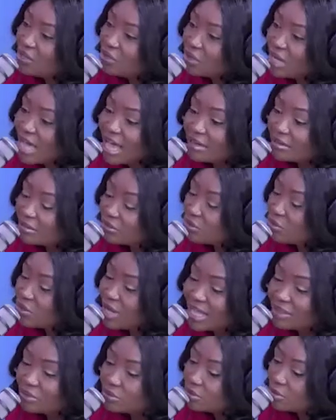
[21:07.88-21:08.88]
you can't
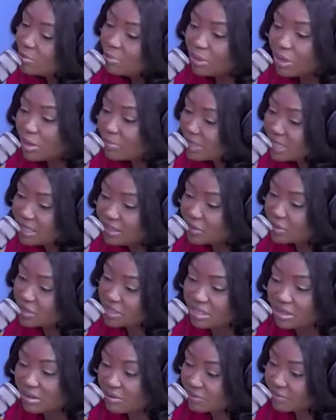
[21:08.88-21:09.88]
do the plumbing
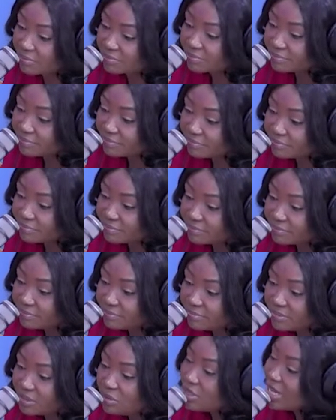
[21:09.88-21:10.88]
yourself.
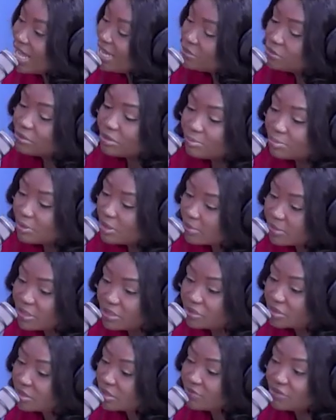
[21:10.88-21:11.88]
You can't do the
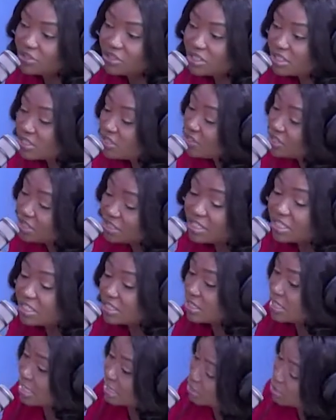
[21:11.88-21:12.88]
plumbing yourself. You're still
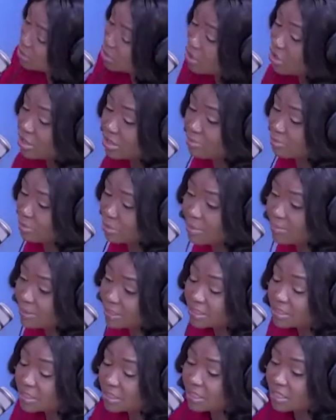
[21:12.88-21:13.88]
gonna go call a
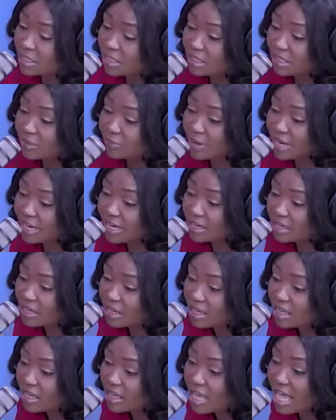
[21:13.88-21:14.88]
plumber, right?
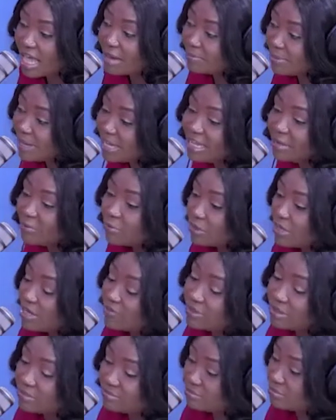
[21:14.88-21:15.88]
And pay him
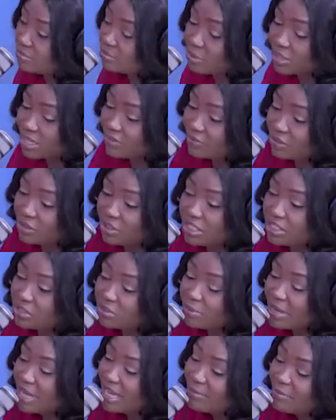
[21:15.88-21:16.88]
whatever you
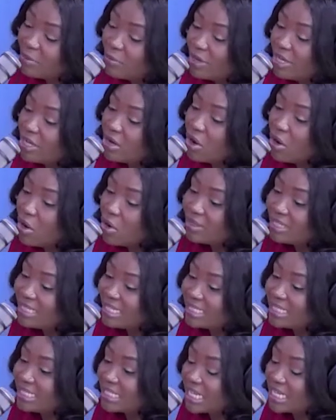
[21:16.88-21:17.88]
need to pay him. We all
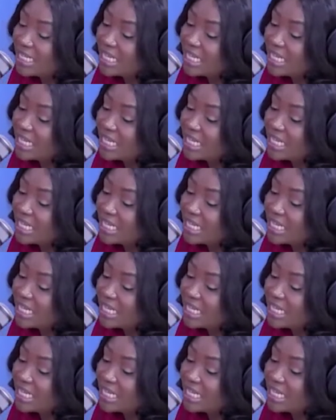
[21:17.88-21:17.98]
need to